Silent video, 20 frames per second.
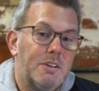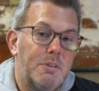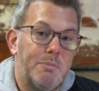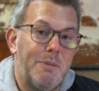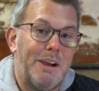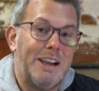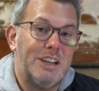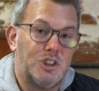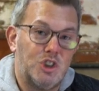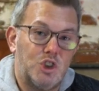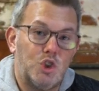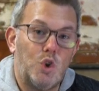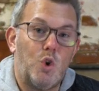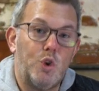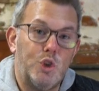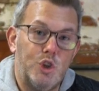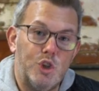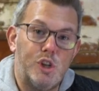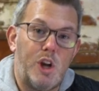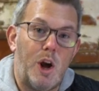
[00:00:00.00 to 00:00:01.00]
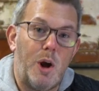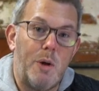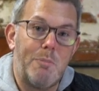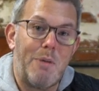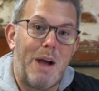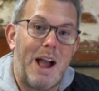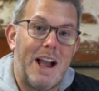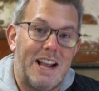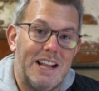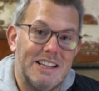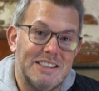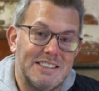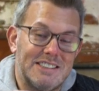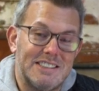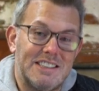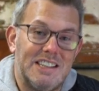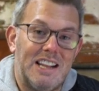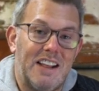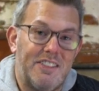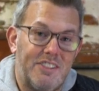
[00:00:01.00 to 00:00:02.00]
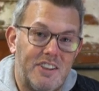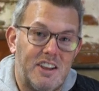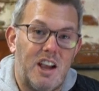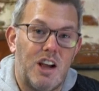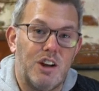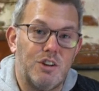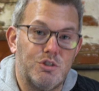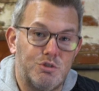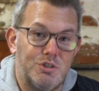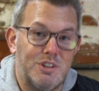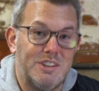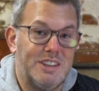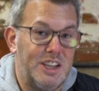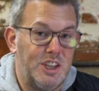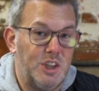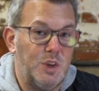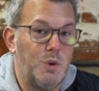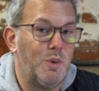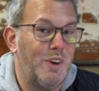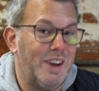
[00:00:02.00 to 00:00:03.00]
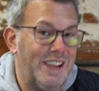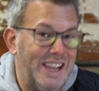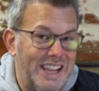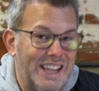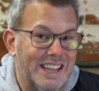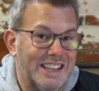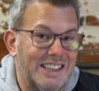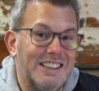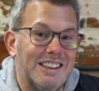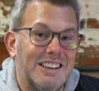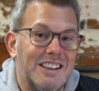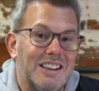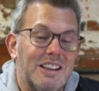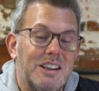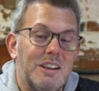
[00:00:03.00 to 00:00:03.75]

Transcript: make sure you go back and select the country that you are in,